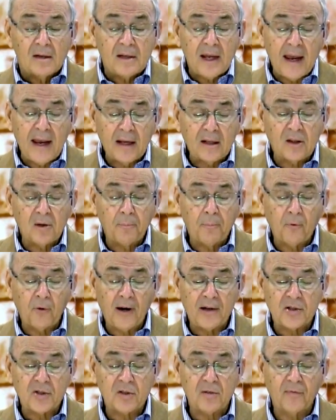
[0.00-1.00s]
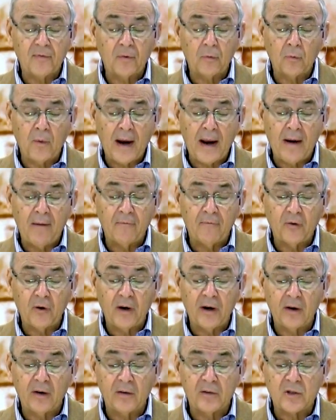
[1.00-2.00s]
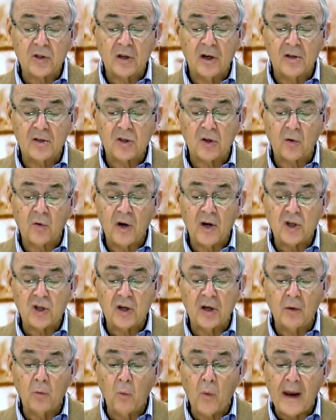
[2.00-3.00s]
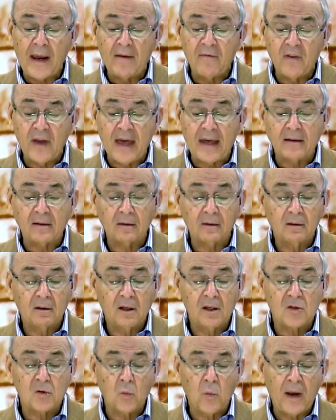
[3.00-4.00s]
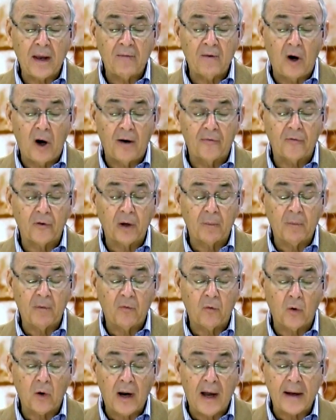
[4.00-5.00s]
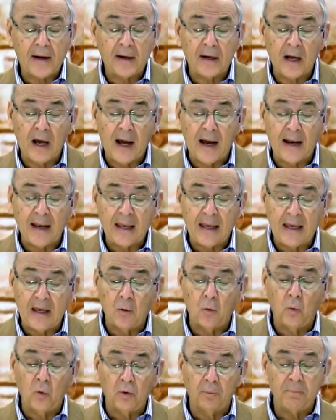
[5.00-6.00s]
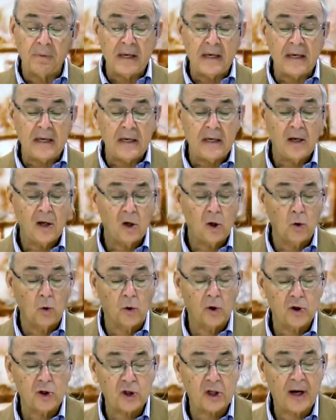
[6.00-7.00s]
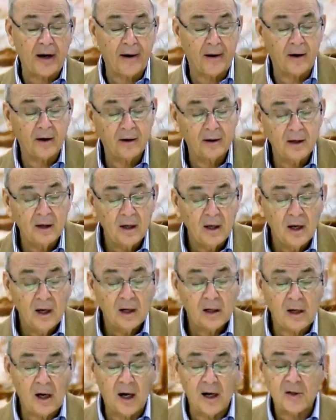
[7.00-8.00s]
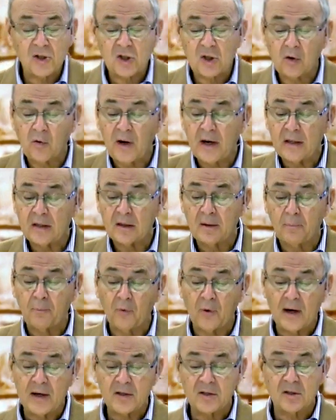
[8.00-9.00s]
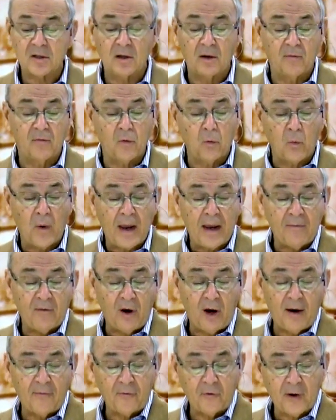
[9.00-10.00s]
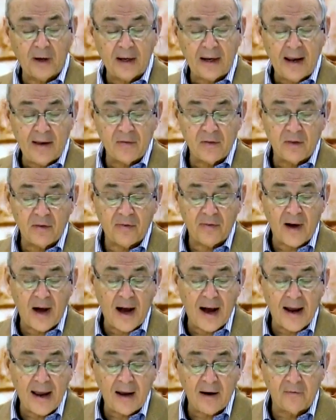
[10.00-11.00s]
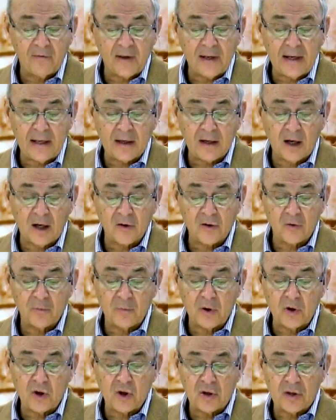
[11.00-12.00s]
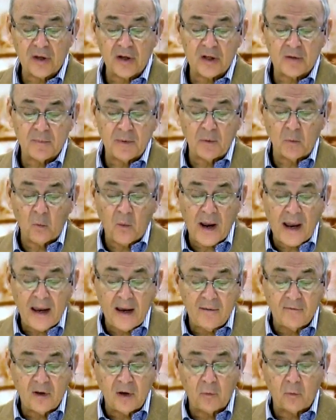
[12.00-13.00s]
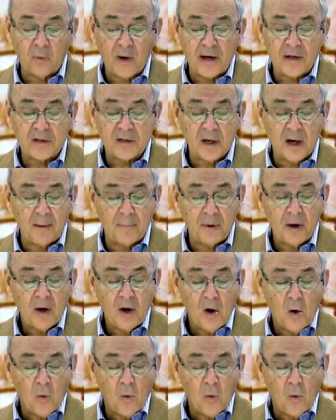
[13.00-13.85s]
Take the breast of the ram for Aaron's consecration and wave it as a wave offering before Adonai. It will be your share. Consecrate the breast of the wave offering and the thigh of any contribution that has been waved and raised up,